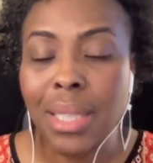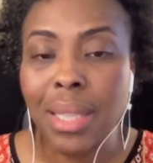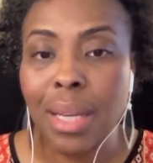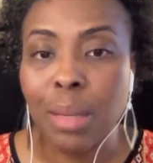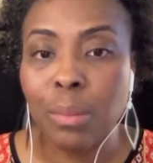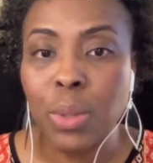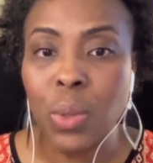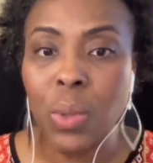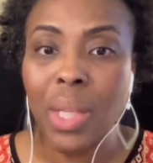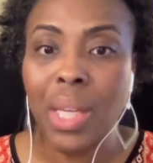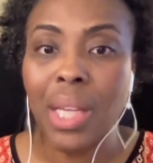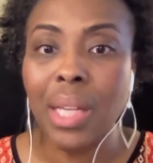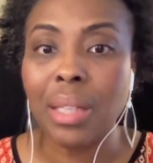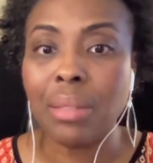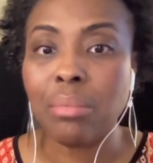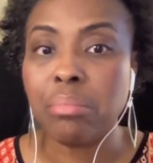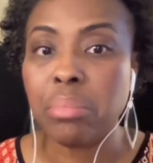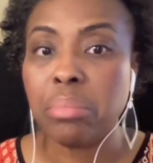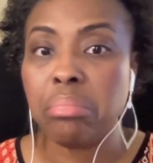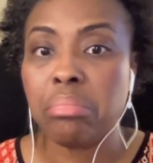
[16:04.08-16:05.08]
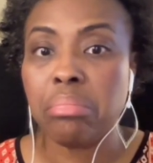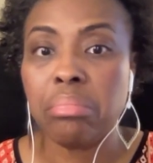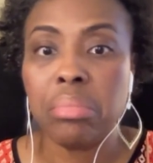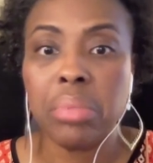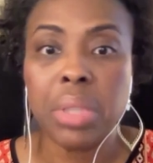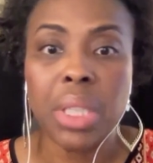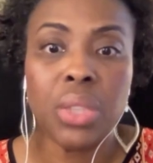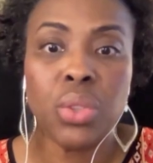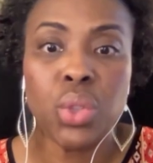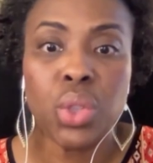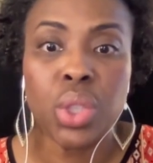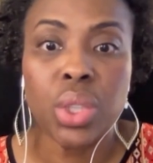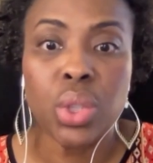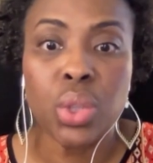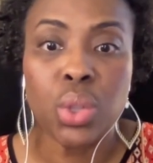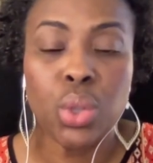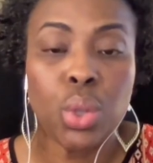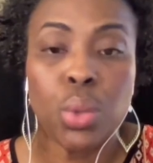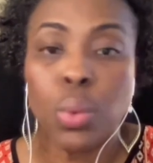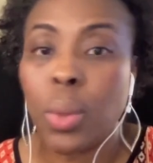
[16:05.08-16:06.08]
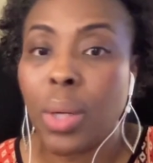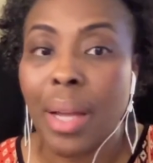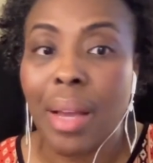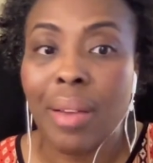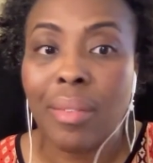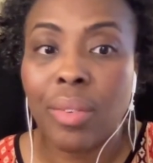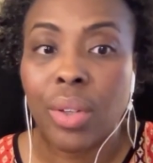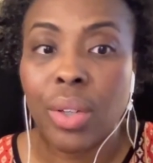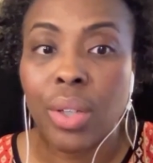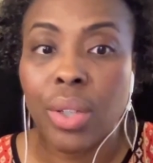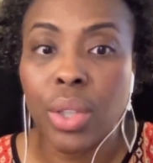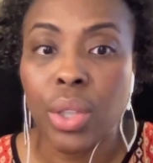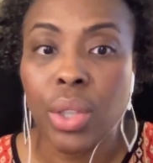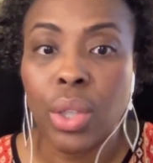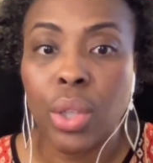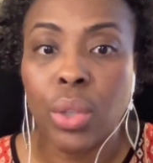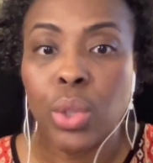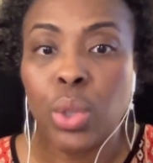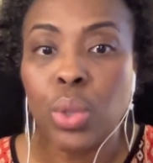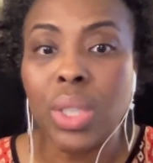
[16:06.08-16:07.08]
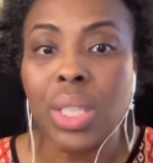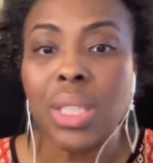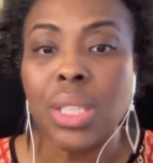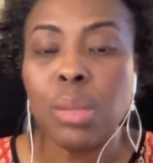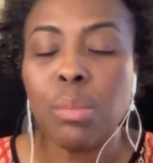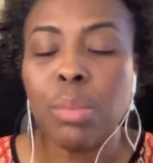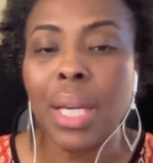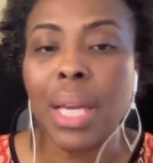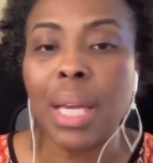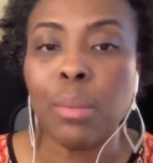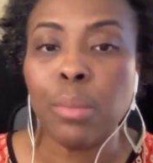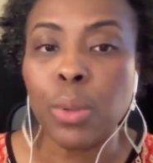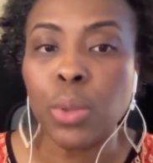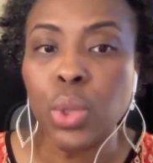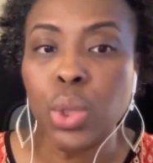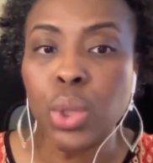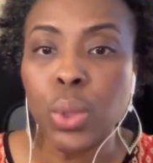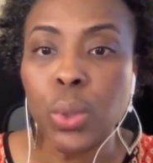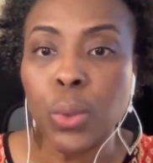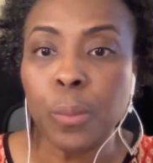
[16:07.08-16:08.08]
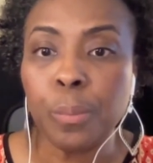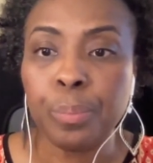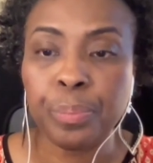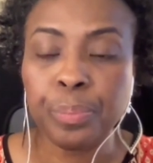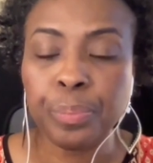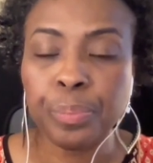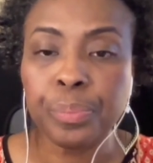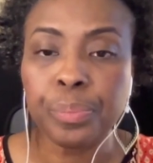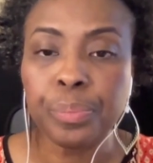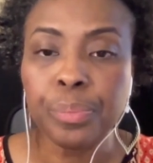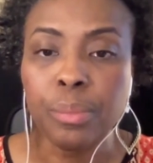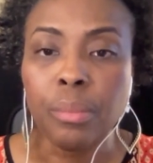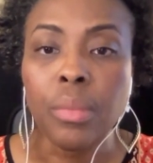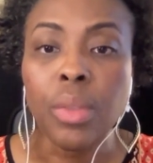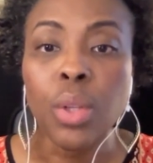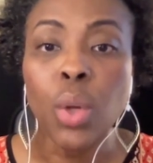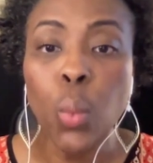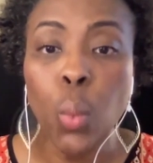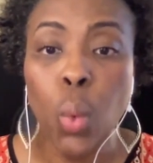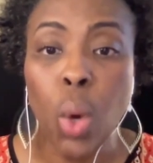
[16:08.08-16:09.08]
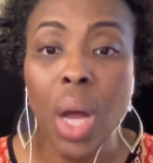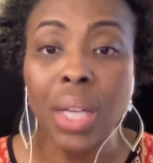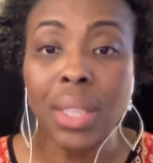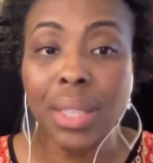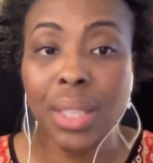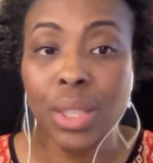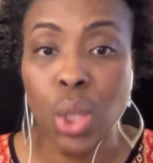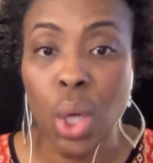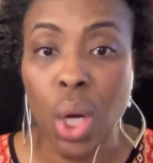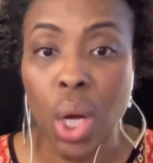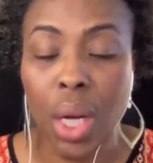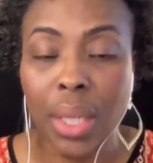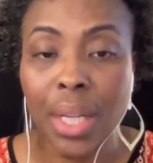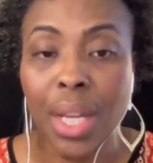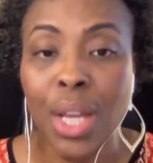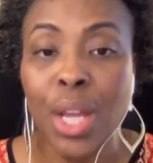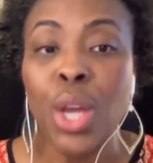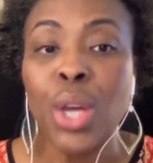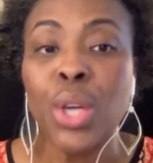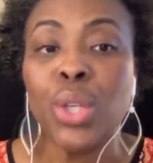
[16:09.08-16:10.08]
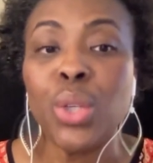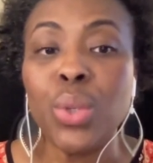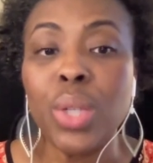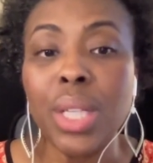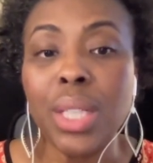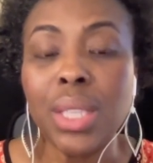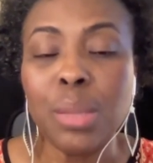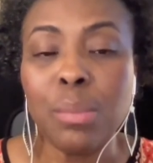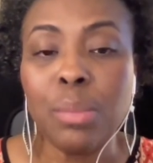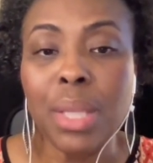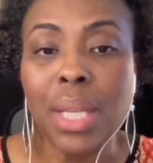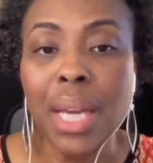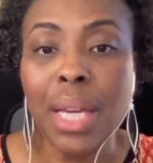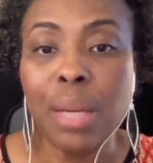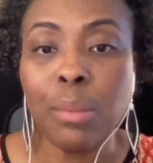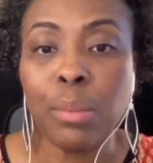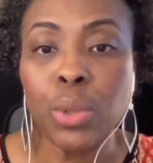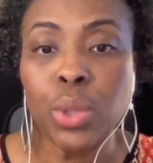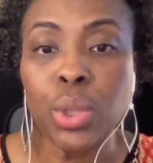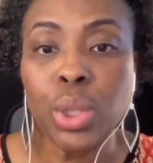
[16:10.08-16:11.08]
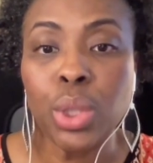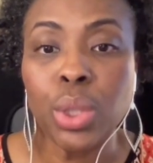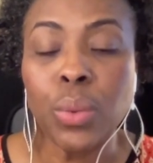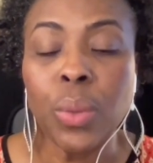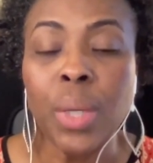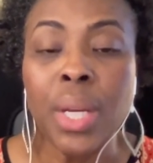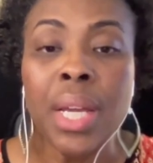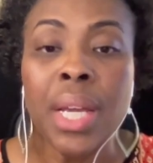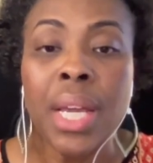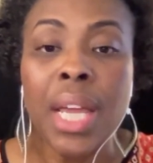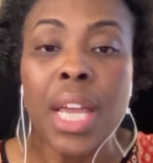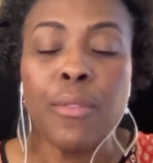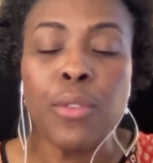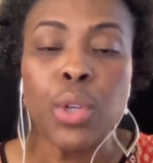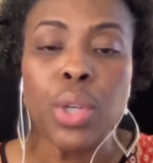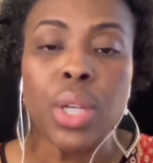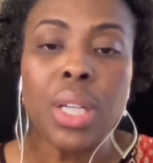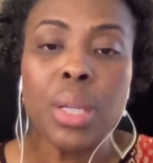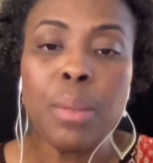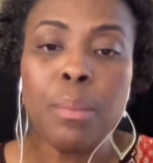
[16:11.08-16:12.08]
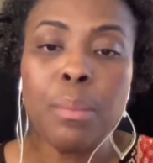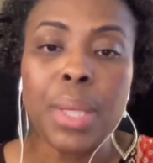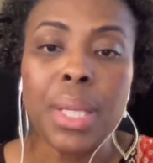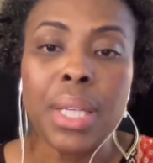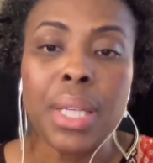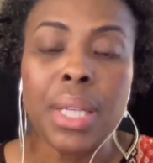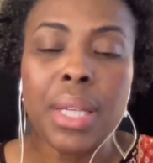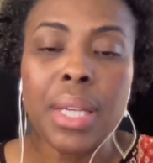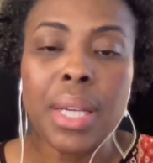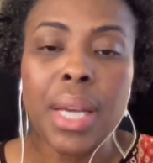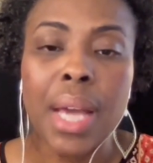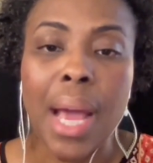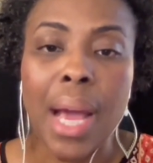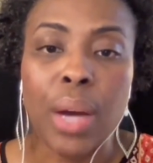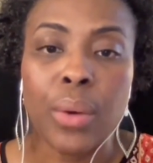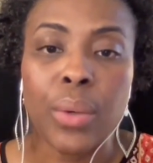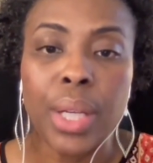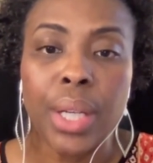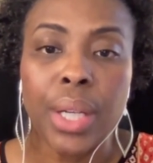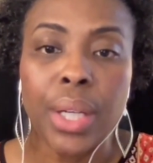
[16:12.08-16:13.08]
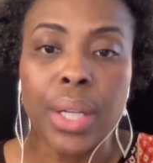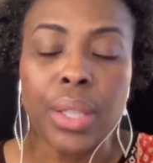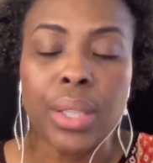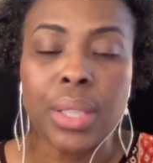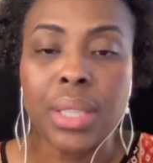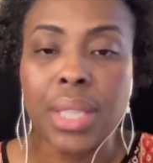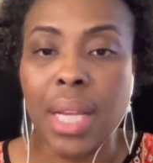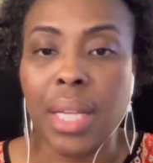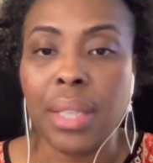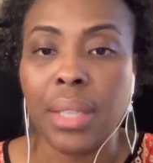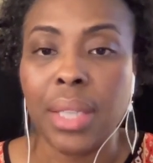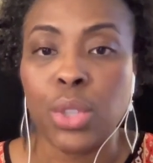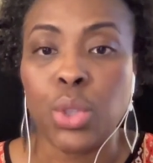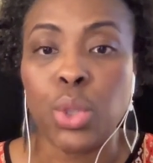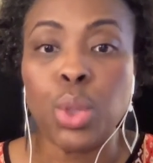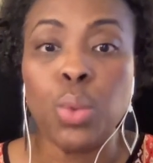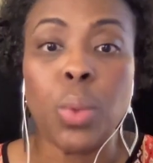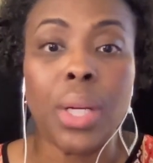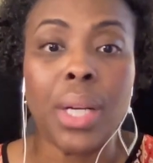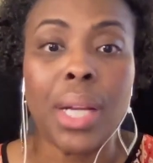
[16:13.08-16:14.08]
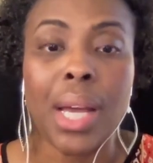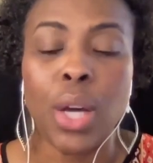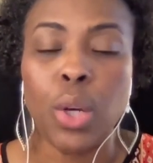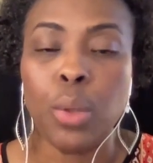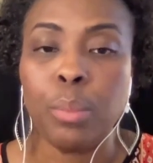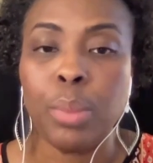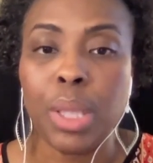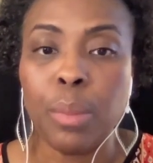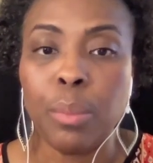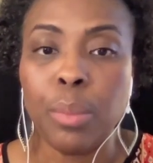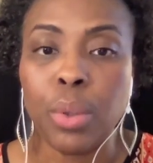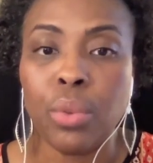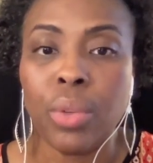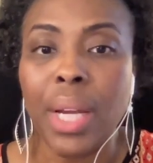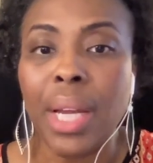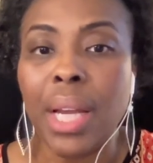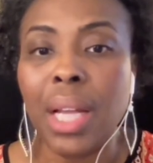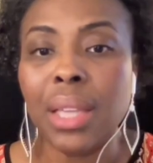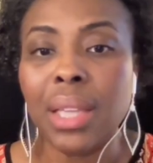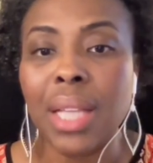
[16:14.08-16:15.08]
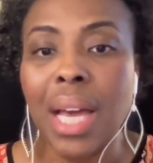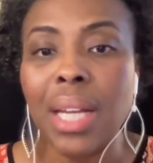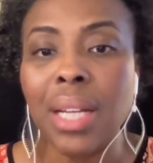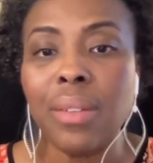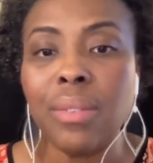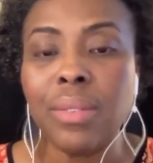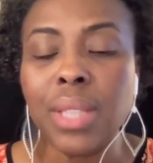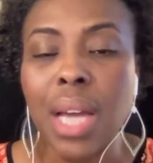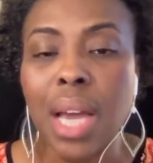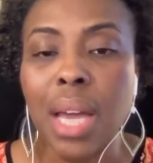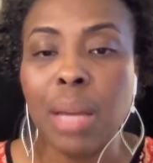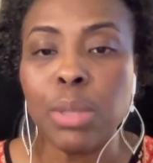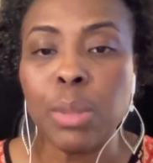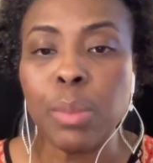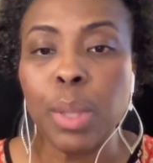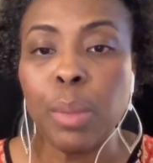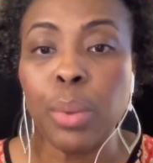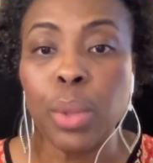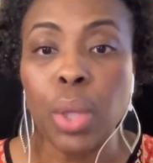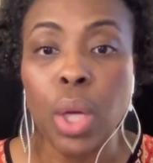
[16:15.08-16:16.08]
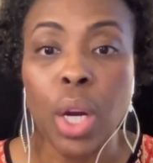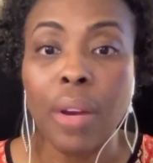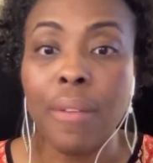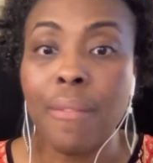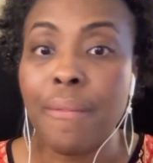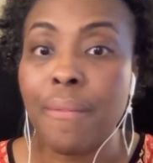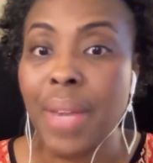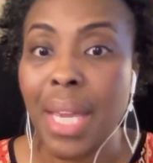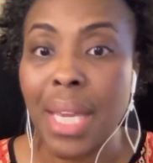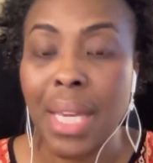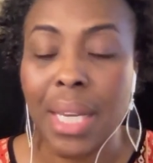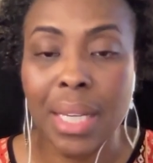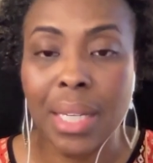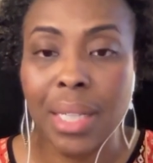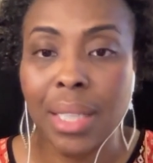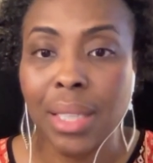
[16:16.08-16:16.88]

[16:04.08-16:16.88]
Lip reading: them. So they can just do whatever. You need to be able to walk the talk. You need to be able to, if you're going to be out here saying that you want to help people, right? A lot of times people are fake.